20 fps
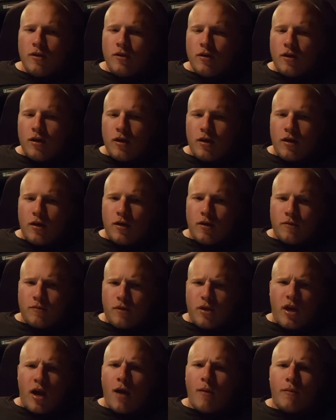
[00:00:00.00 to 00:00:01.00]

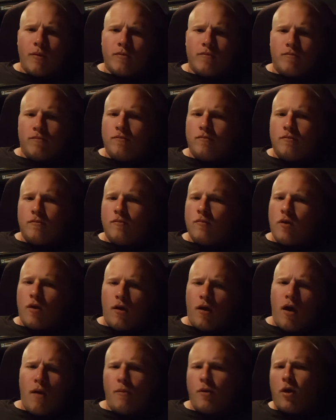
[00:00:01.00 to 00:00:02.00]
and
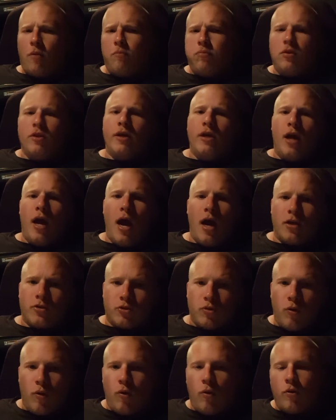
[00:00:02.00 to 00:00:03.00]
I'm a complete
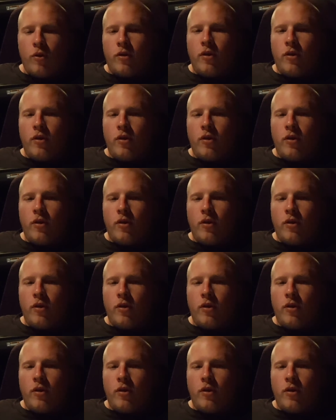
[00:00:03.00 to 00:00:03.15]
asshole.